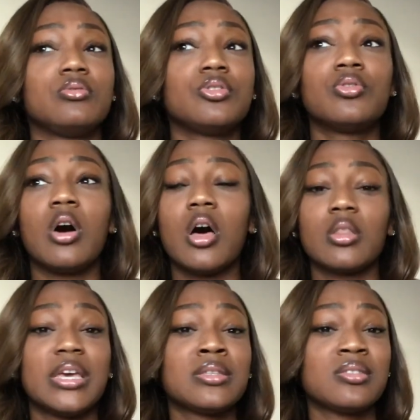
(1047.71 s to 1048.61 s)
do
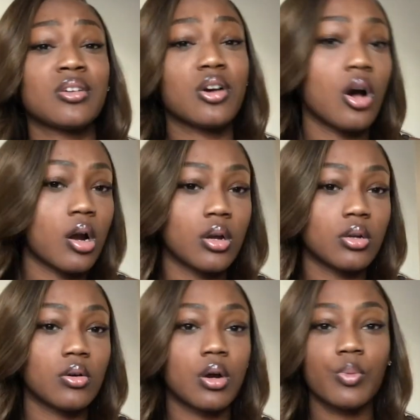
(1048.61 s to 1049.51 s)
all
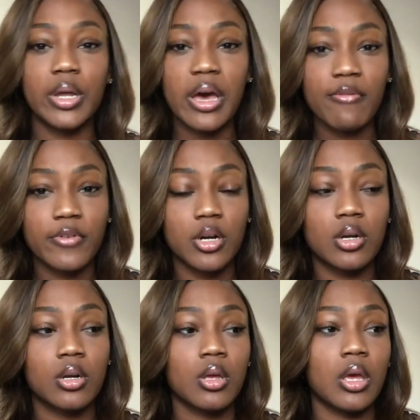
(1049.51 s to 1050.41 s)
Instacart or
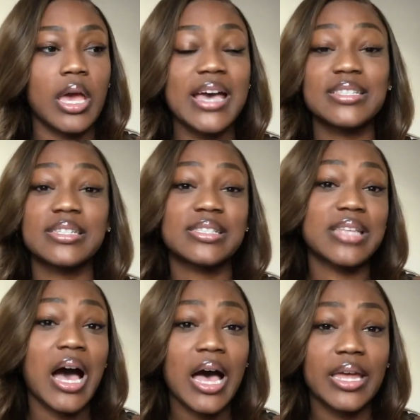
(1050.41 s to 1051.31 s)
whatever as a
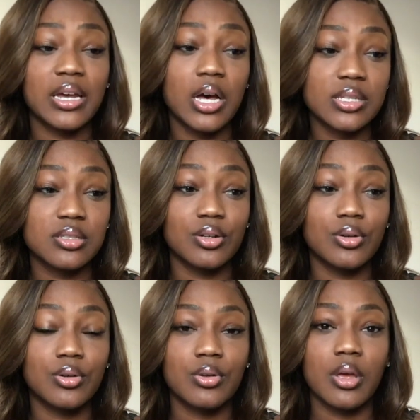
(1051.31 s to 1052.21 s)
side
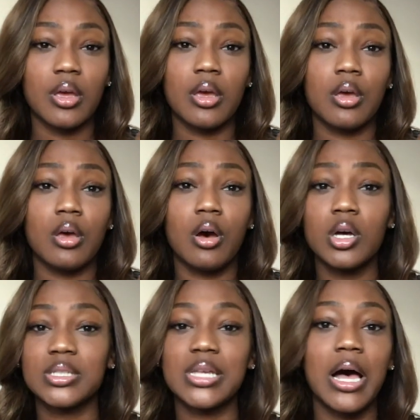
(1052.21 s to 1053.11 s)
hustle
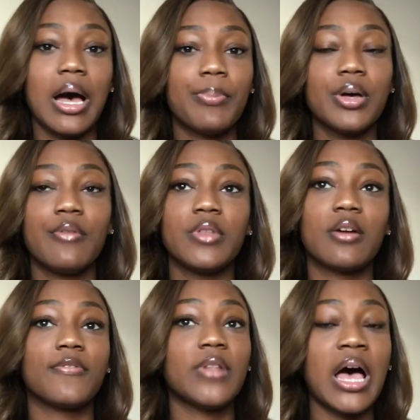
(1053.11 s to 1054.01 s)
on top of
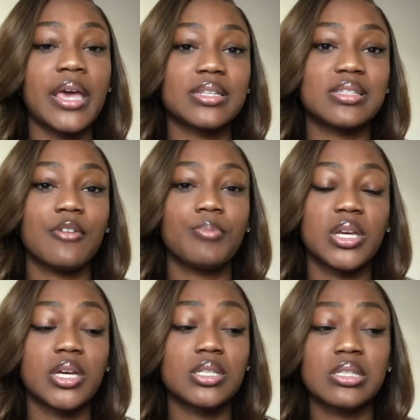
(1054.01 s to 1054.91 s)
their flying stuff,
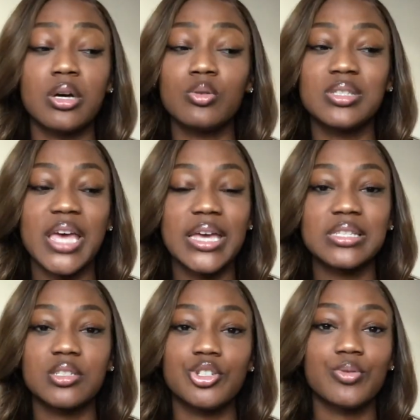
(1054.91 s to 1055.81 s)
because those
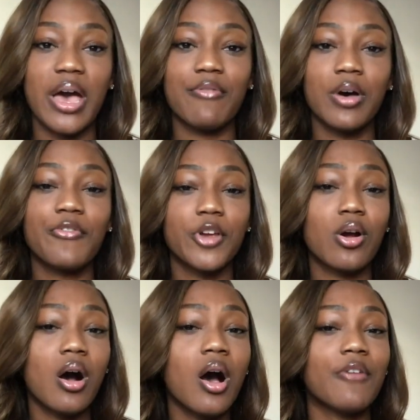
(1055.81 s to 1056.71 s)
days that you have off,
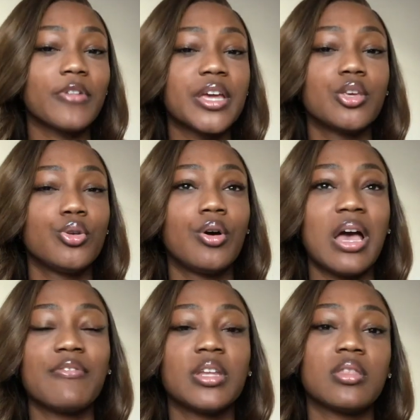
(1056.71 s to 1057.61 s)
you're off. Like, you don't
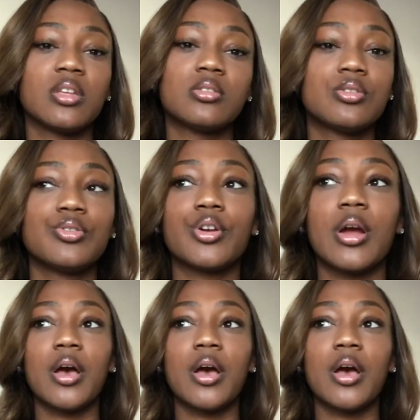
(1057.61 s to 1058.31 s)
have anything to do, you're